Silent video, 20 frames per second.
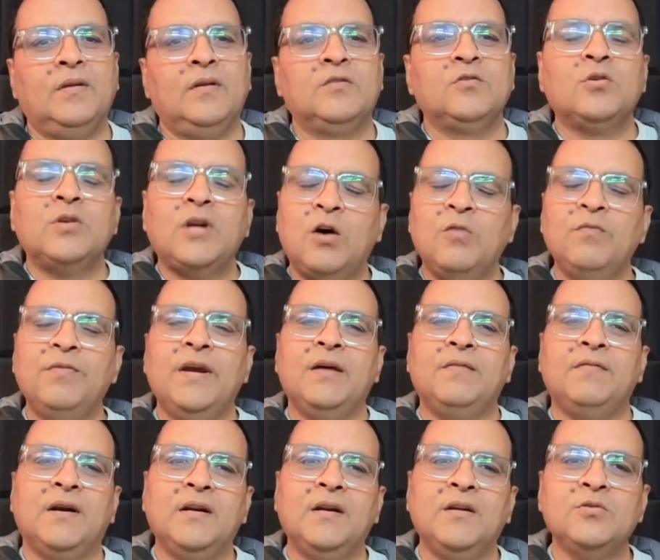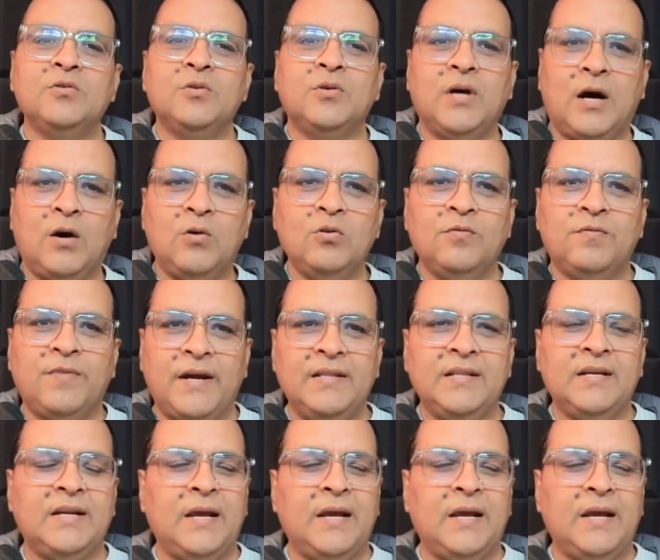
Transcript: So now we have understood how to find the